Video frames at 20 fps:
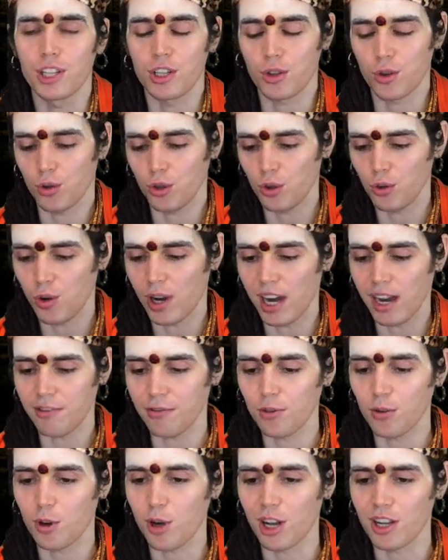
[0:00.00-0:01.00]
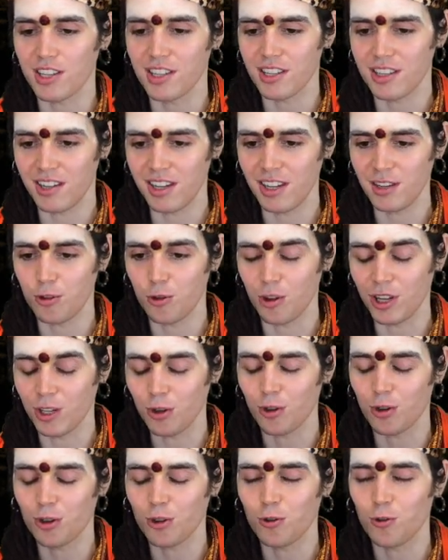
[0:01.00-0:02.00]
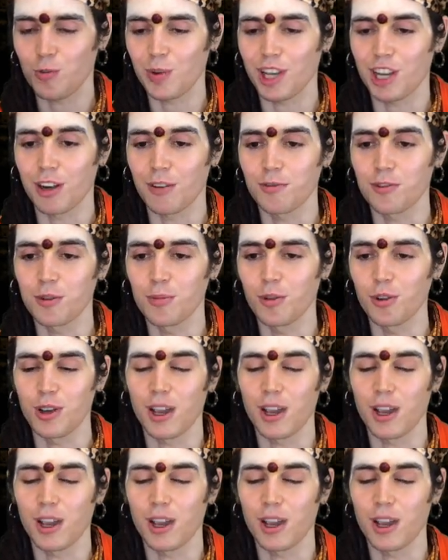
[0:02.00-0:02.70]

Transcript: So you have to constantly, in order to be comfortable,